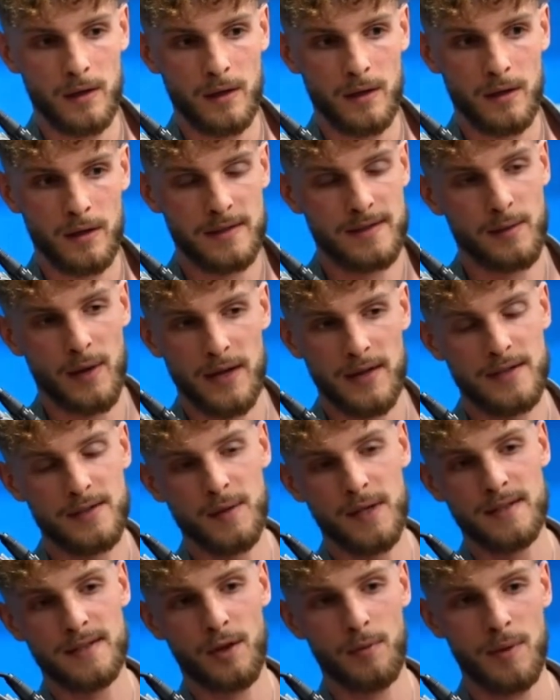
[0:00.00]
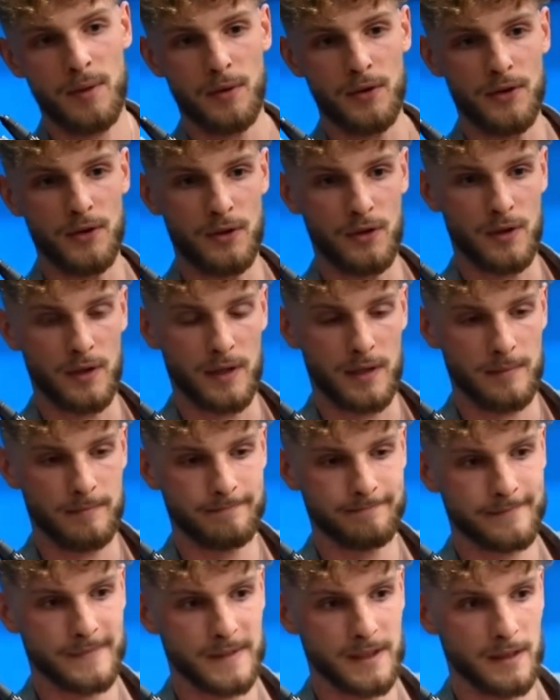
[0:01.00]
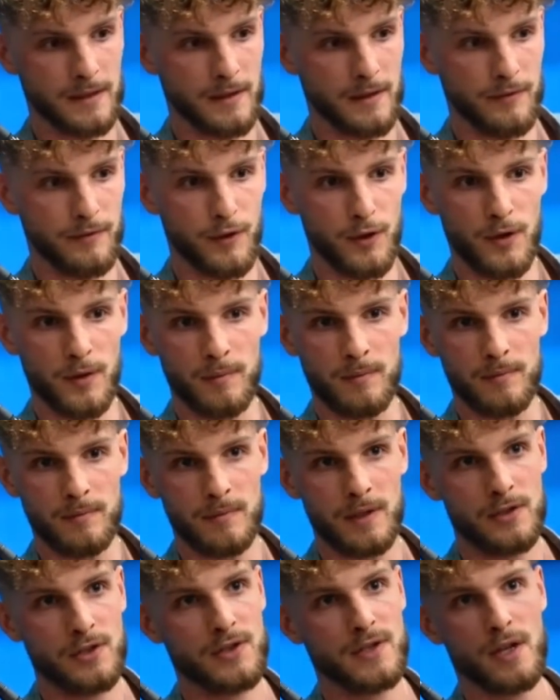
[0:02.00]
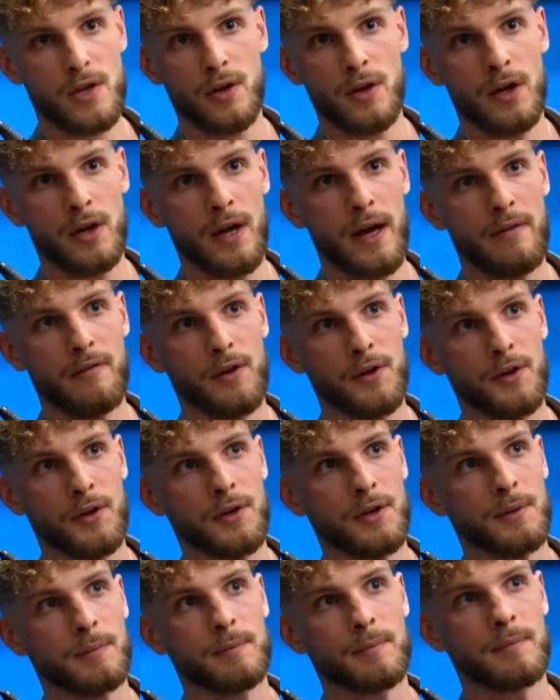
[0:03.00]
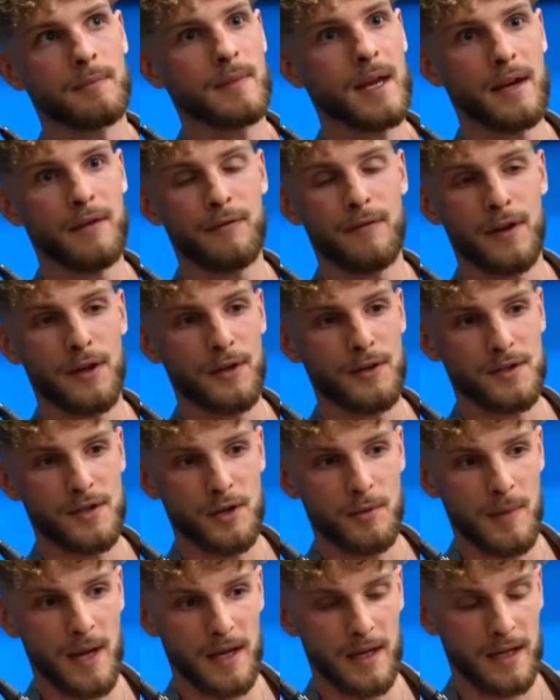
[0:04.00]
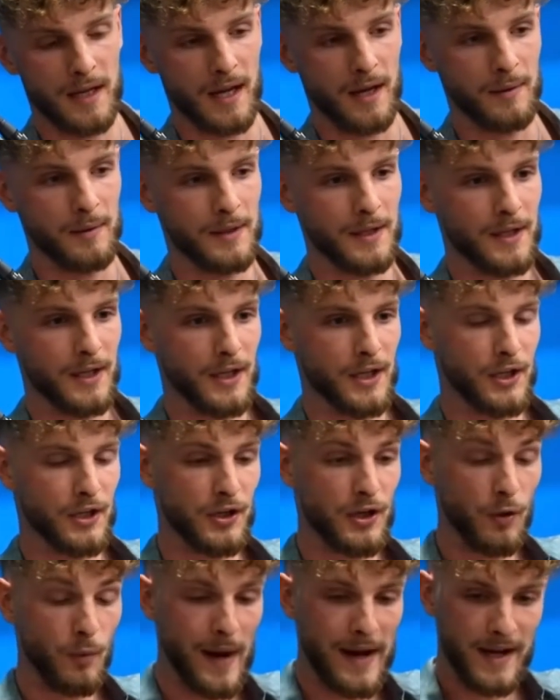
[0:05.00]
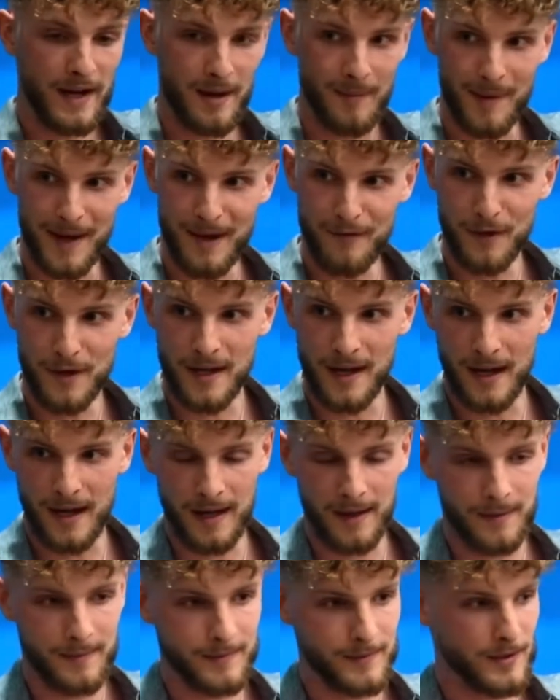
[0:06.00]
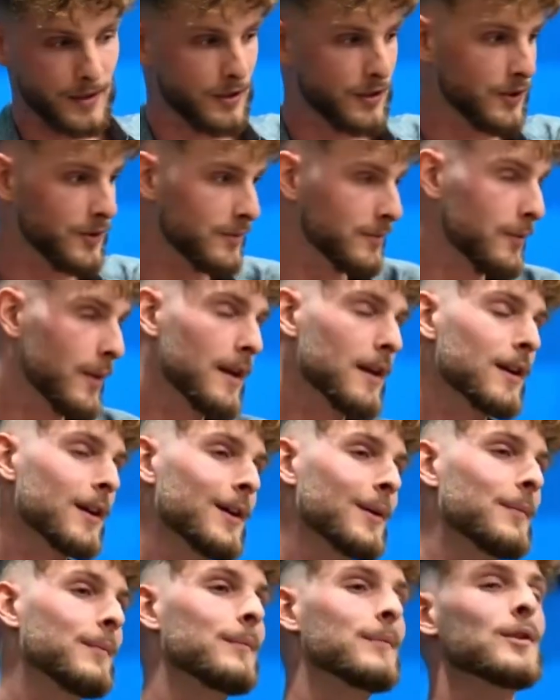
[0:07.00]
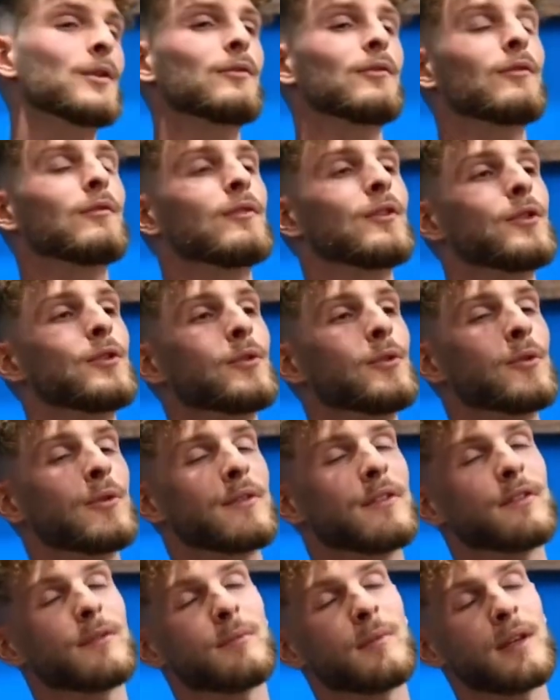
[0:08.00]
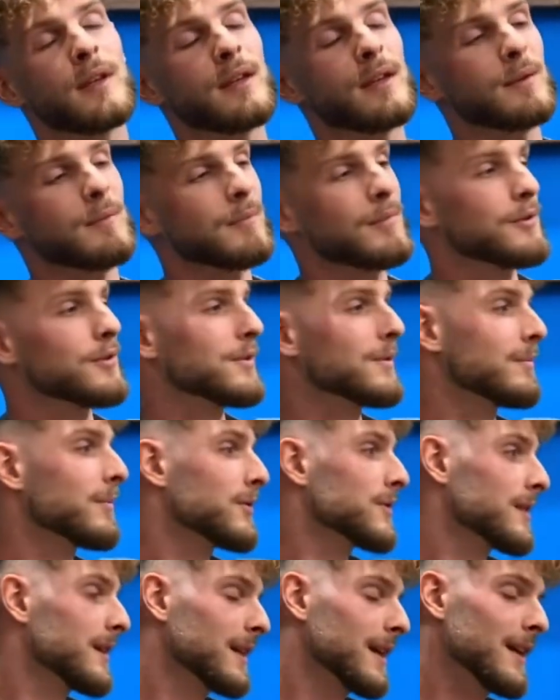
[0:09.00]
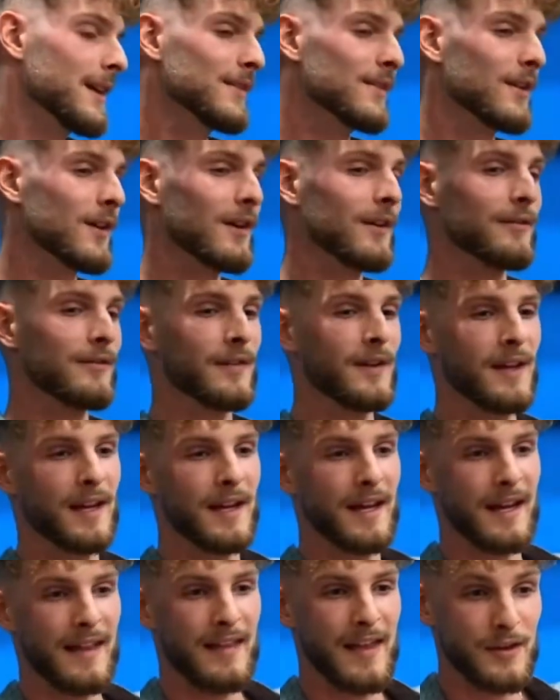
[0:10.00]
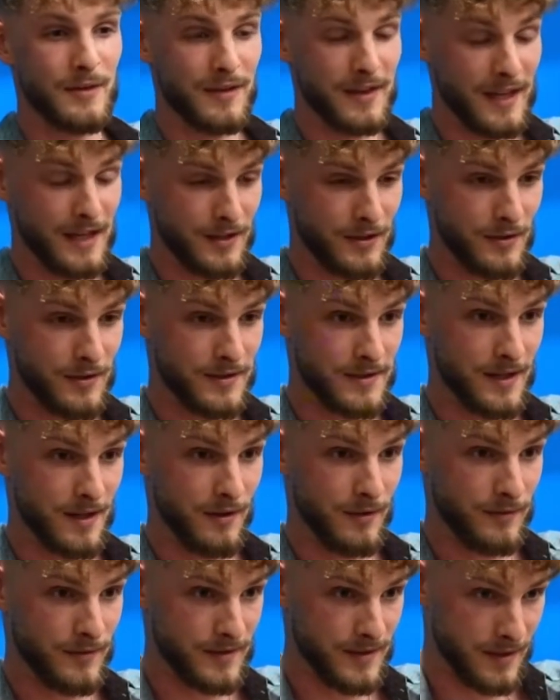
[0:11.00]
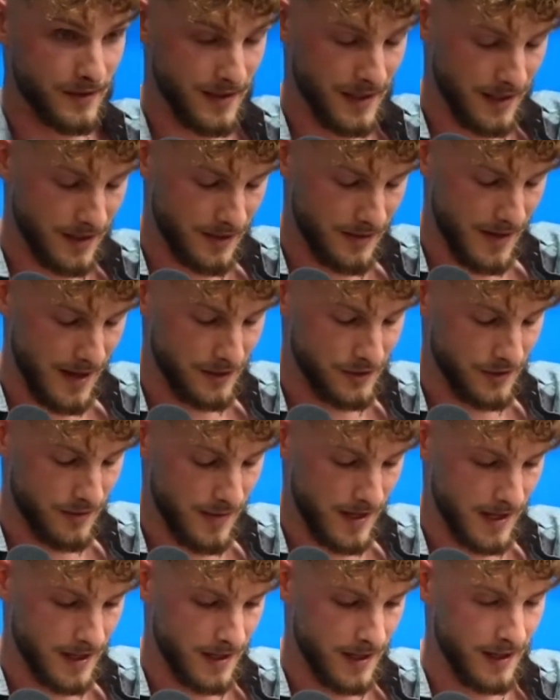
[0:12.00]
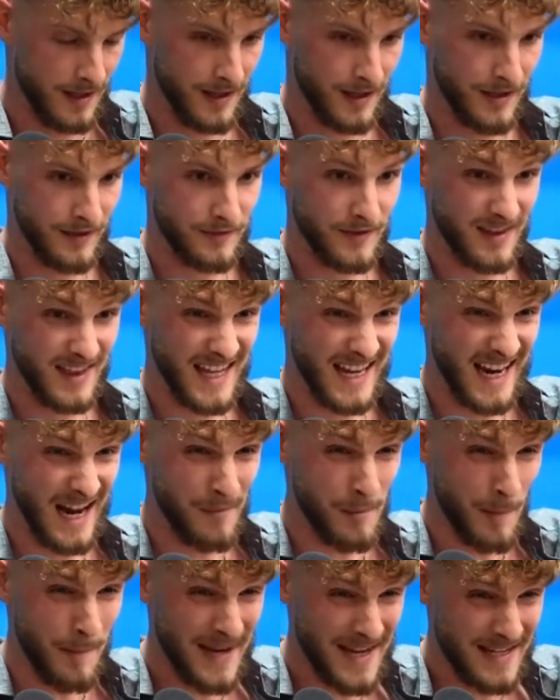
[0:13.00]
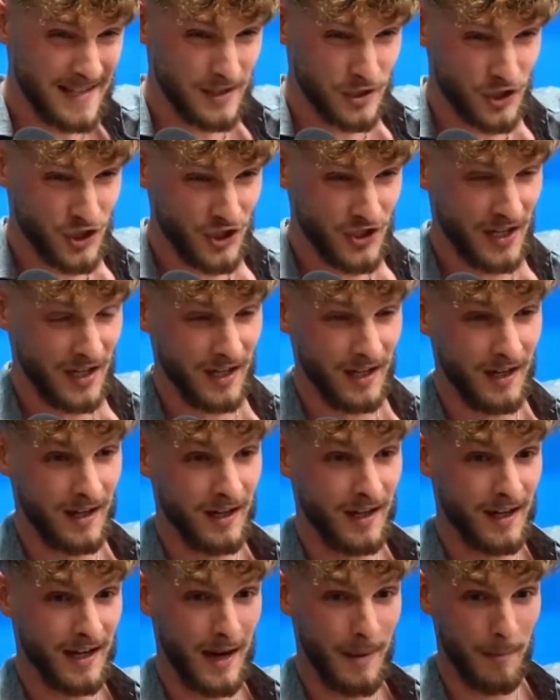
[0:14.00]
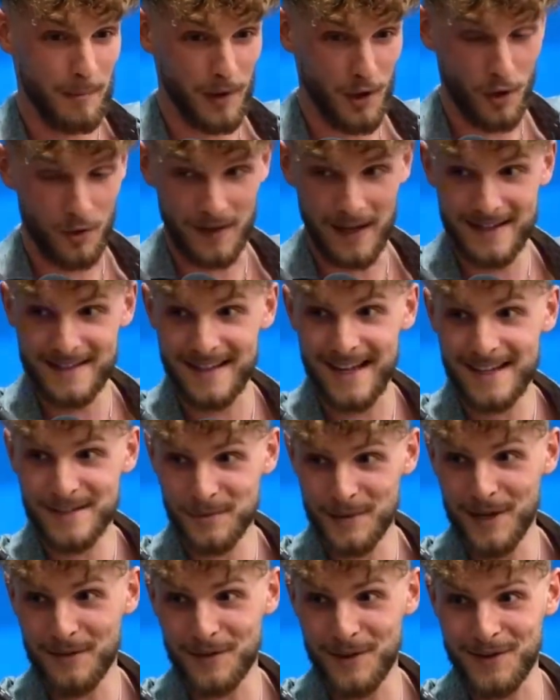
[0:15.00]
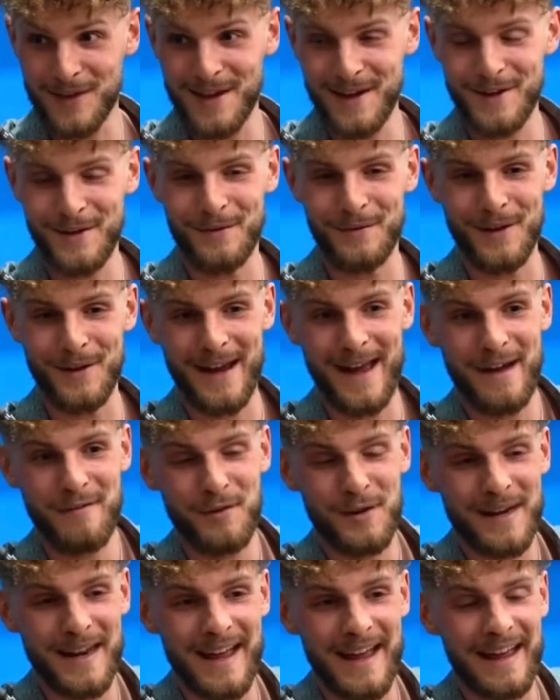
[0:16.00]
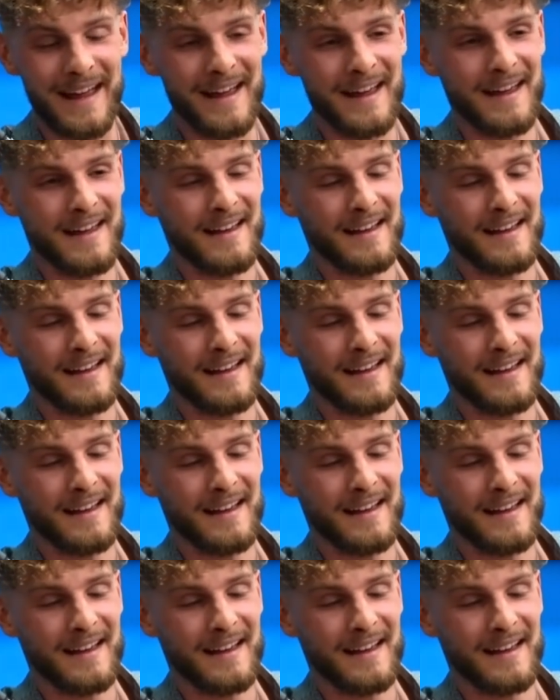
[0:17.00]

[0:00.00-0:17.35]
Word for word: This is, why, this is why I tell people to do like if you're, let's just say you have under eight figures in your bank account you did wake yeah. up every day. You, know, you wake up, beautiful view. This is me. Push push the ladies off, and then you think to yourself, sit on that edge of the bed, to think I'm a piece of shit and I'm broke. That's that's what you have to think of like every day.